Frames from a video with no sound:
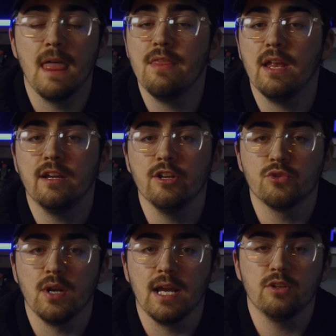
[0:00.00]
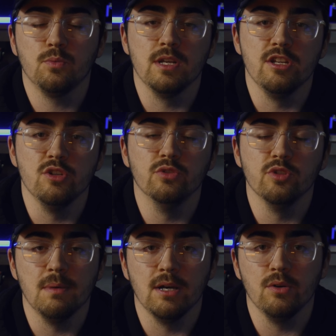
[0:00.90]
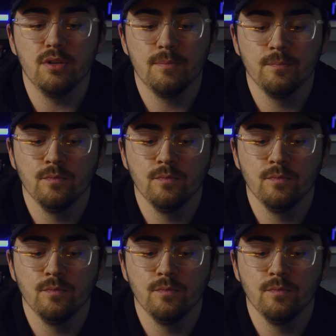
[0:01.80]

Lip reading: and then contract when you zoom out.